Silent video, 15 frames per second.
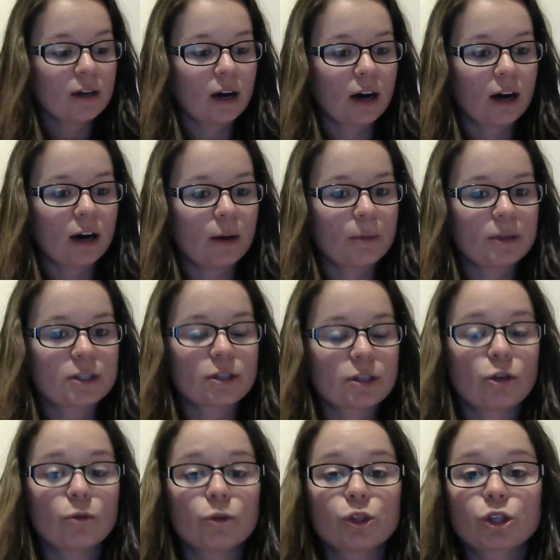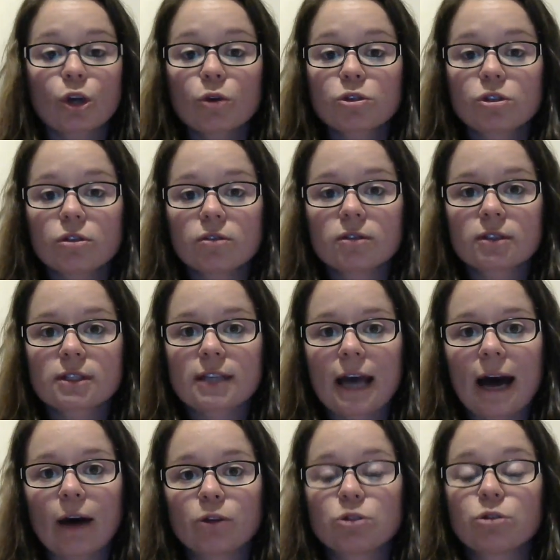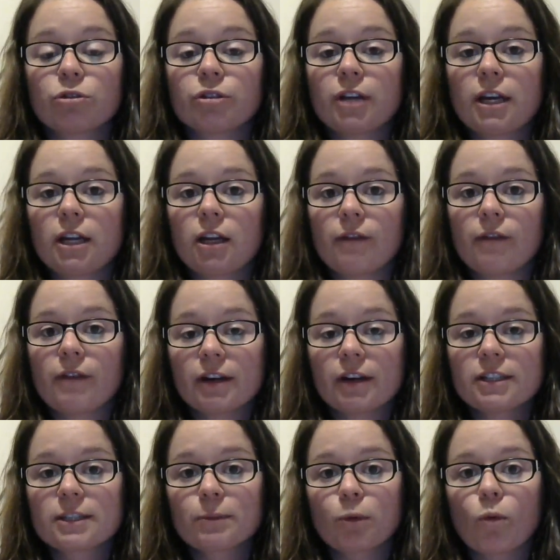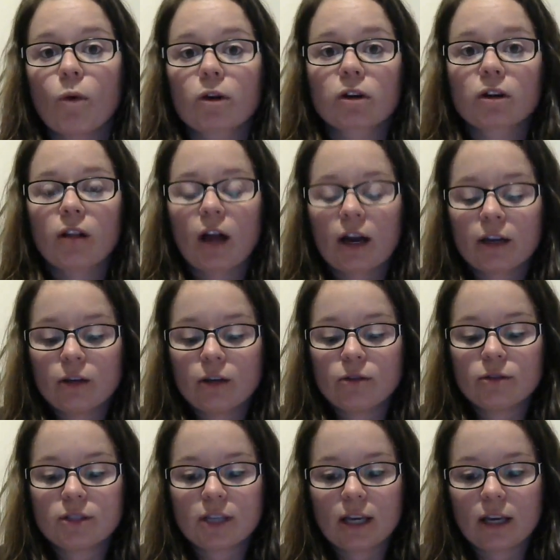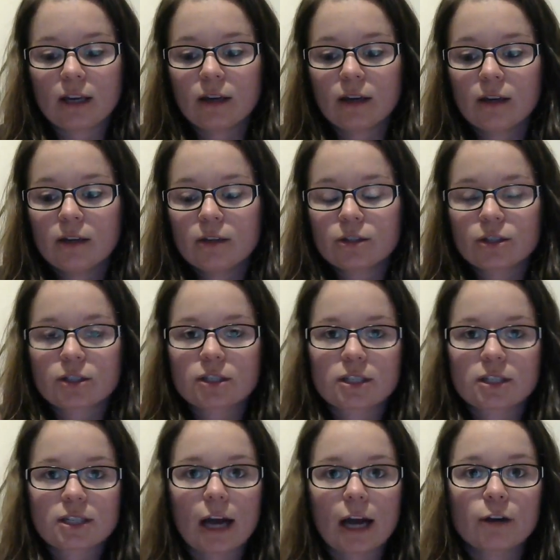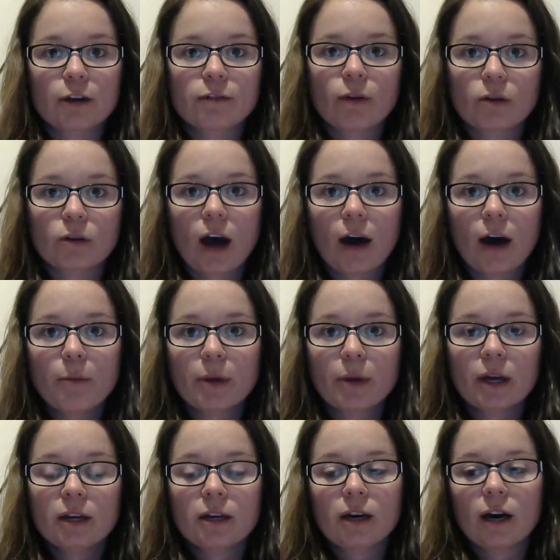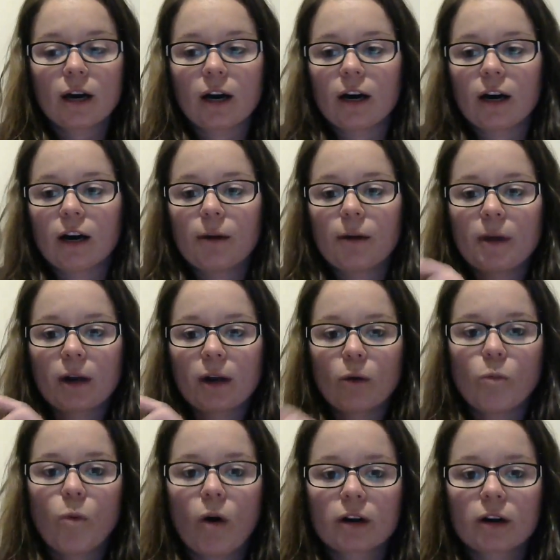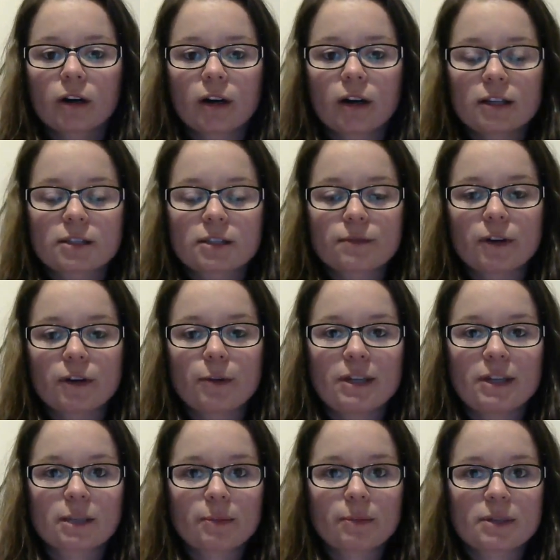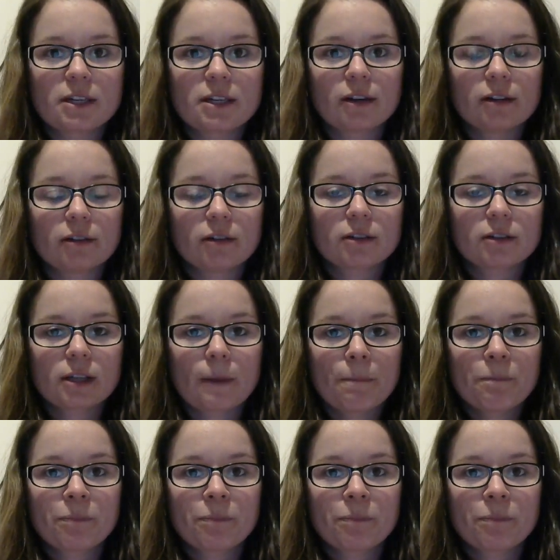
Um, and so you would show students how to create a very simple water clock using just a styrofoam cup um, and a water and some very basic materials.